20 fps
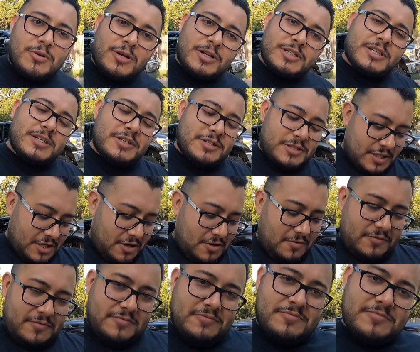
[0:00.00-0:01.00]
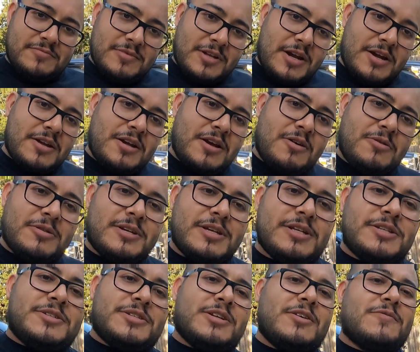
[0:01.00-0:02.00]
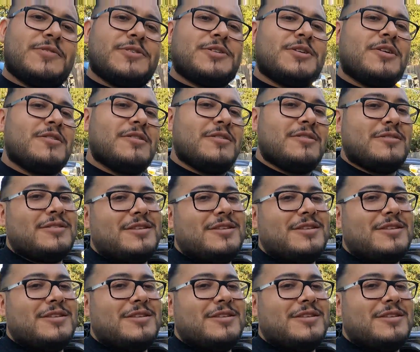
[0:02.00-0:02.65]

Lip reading: Project yourself, there you go, get yourself a shirt.